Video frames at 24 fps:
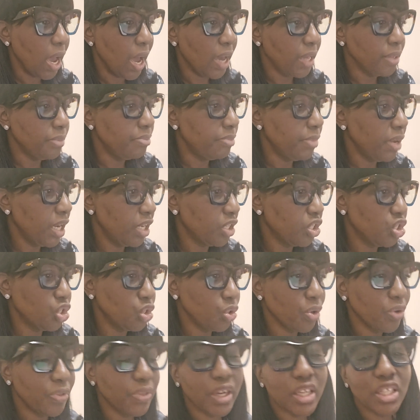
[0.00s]
And make
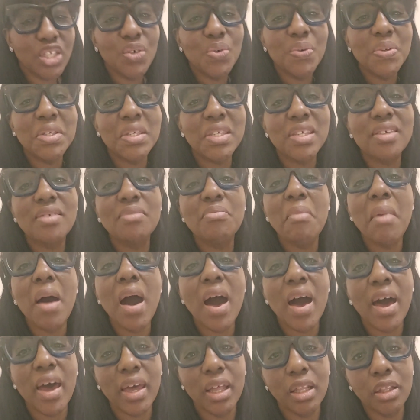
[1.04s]
sure that you
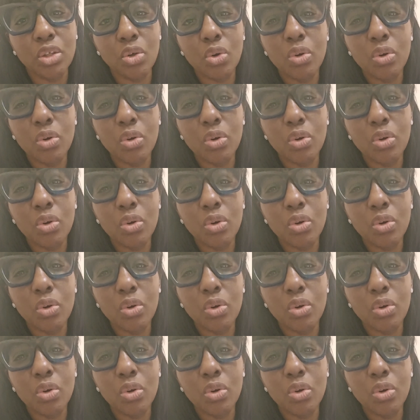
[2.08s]
smile.